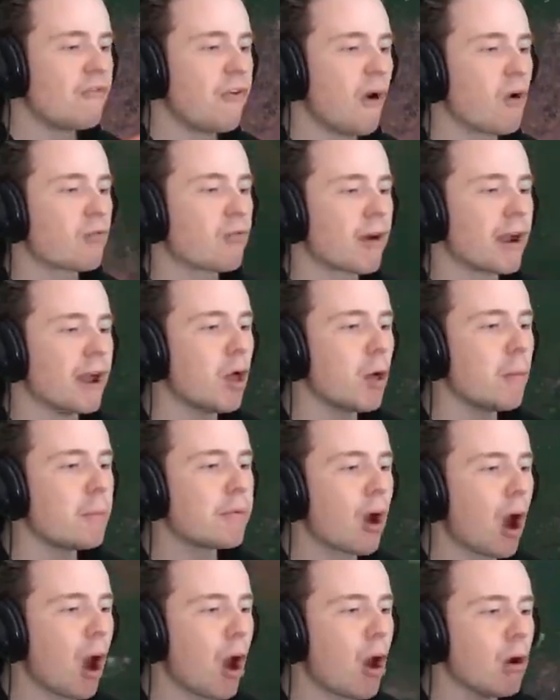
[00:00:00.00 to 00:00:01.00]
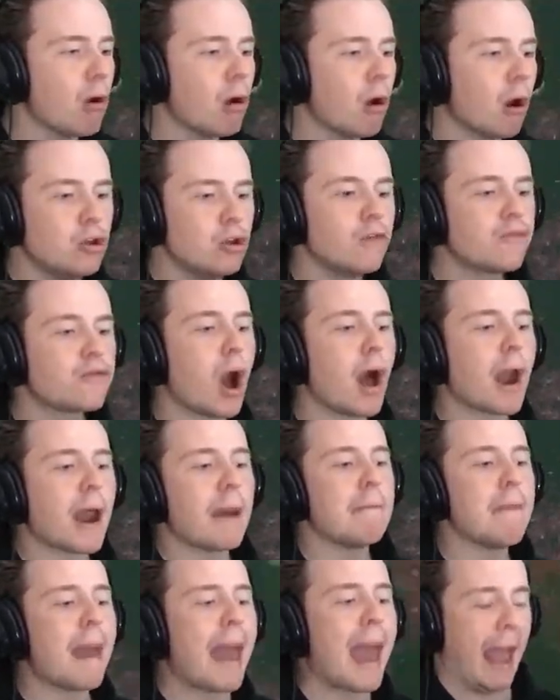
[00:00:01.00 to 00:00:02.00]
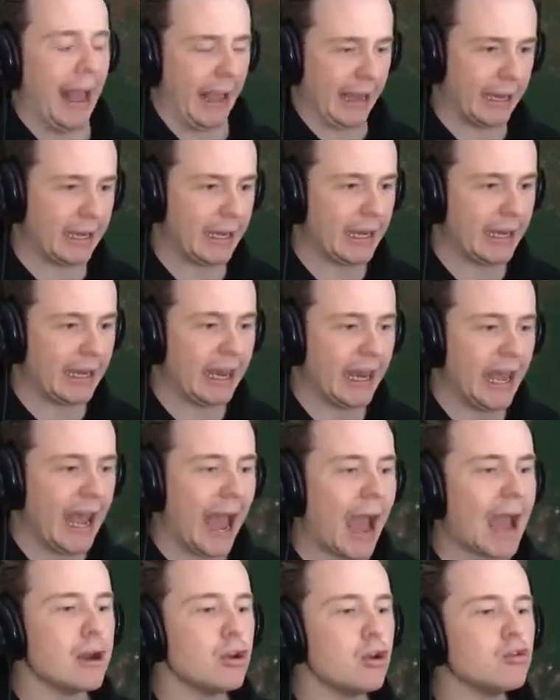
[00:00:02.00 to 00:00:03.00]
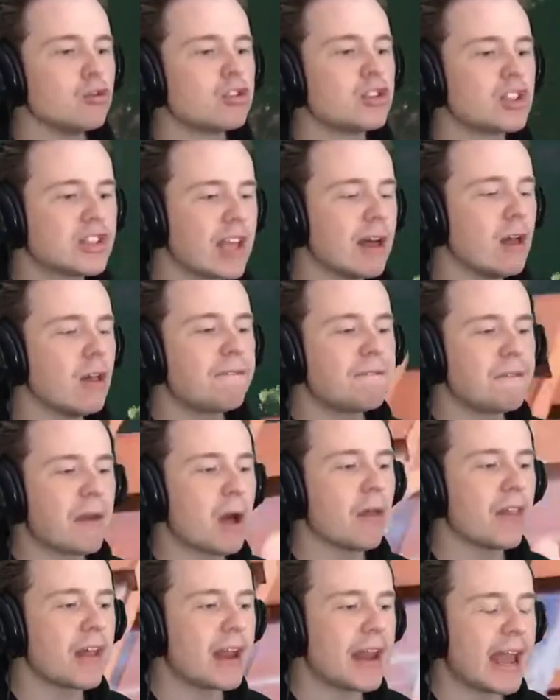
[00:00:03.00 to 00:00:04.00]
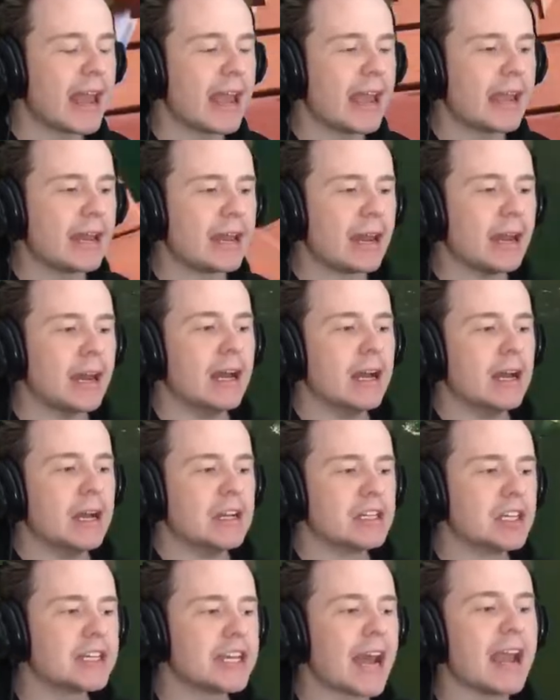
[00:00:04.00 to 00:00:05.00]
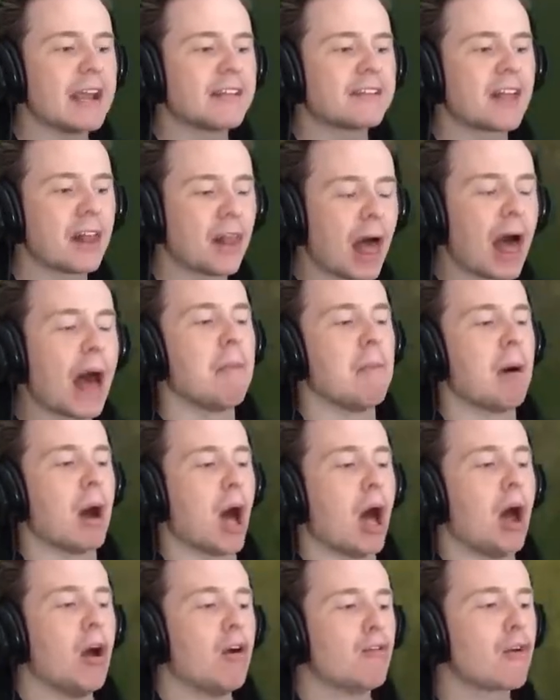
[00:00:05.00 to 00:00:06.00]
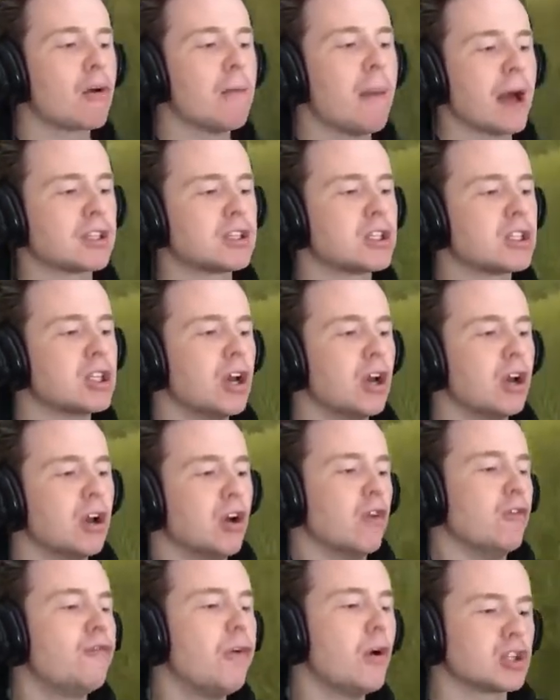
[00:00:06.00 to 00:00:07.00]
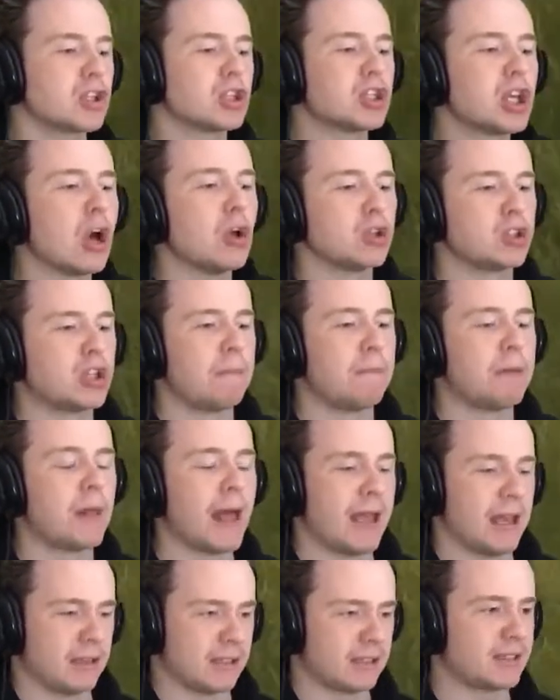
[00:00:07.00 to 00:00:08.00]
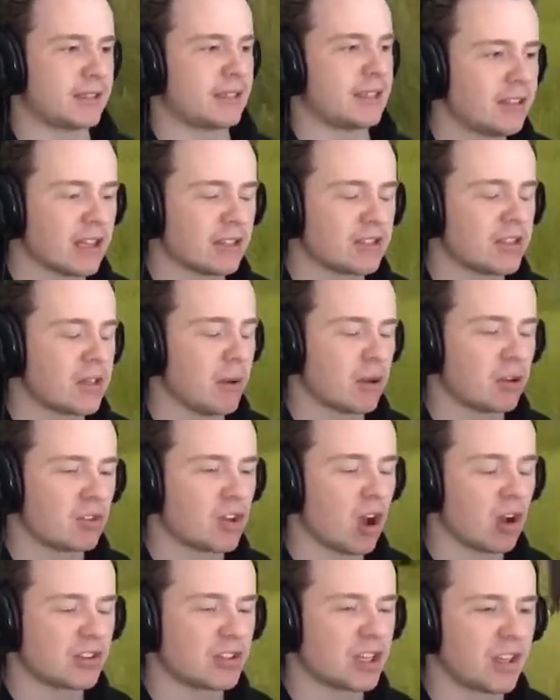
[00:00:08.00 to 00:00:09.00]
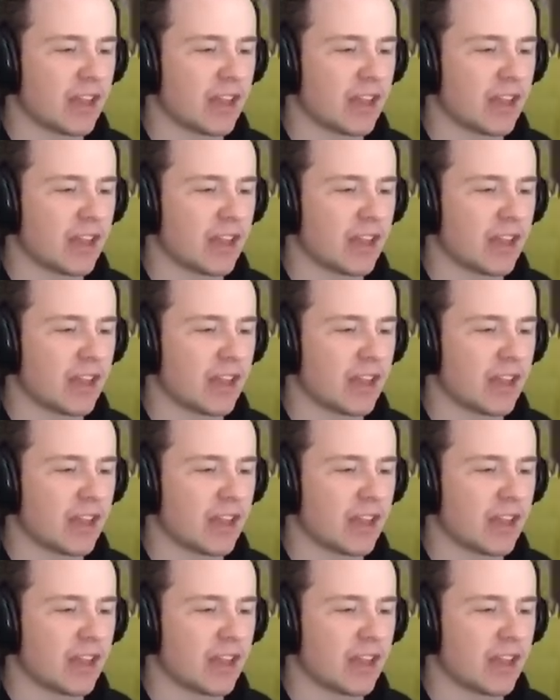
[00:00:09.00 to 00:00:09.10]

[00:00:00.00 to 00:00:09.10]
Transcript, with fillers: For real, bro? You've got a mech and you still feel the need to take the llama from us foot soldier players. That's the most toxic